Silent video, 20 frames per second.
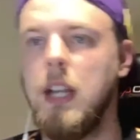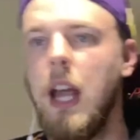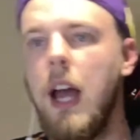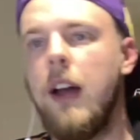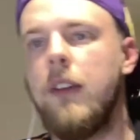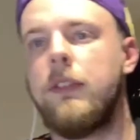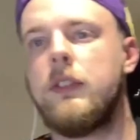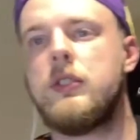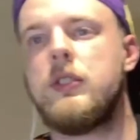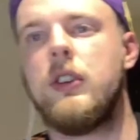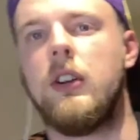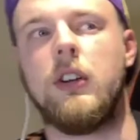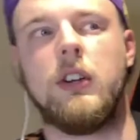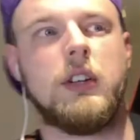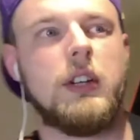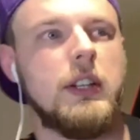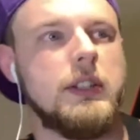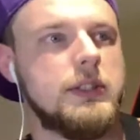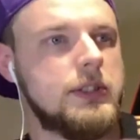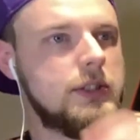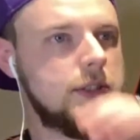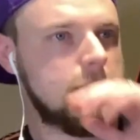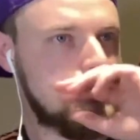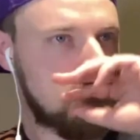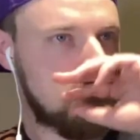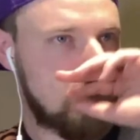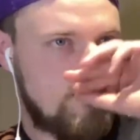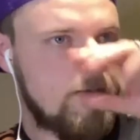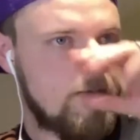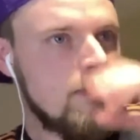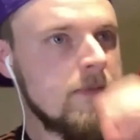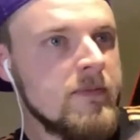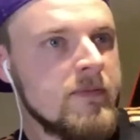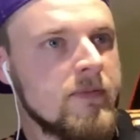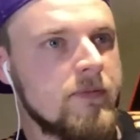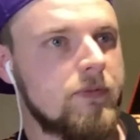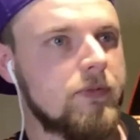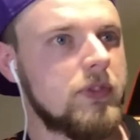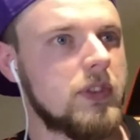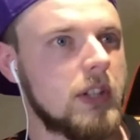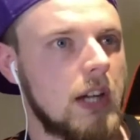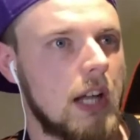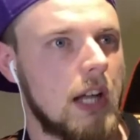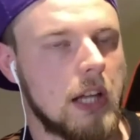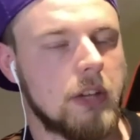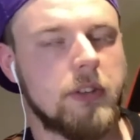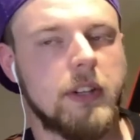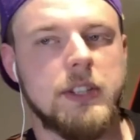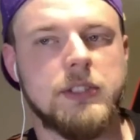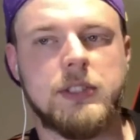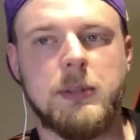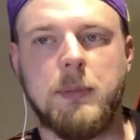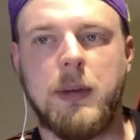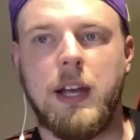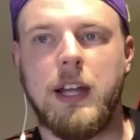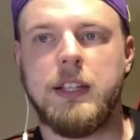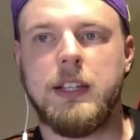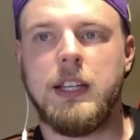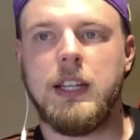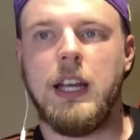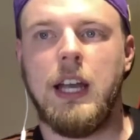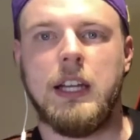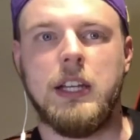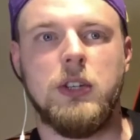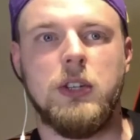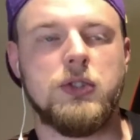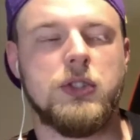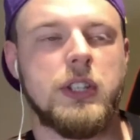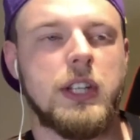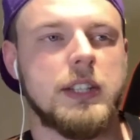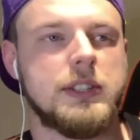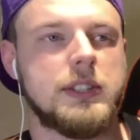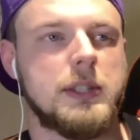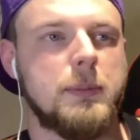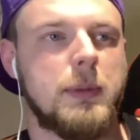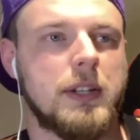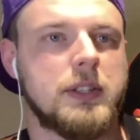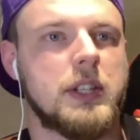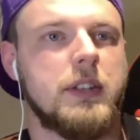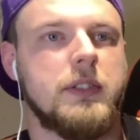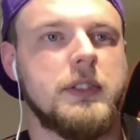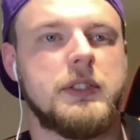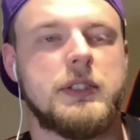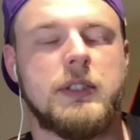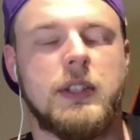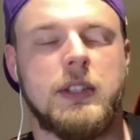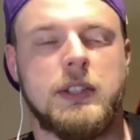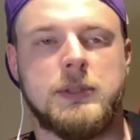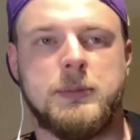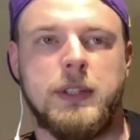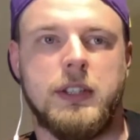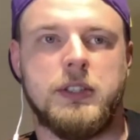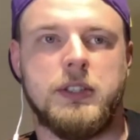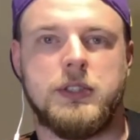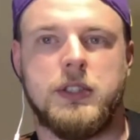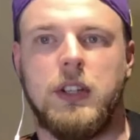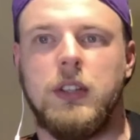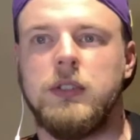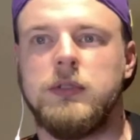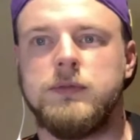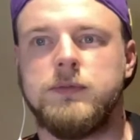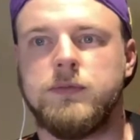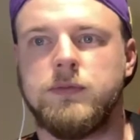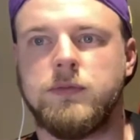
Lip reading: Yeah, for sure, because Allegri is demanding, and he usually gets the best out of his players, though.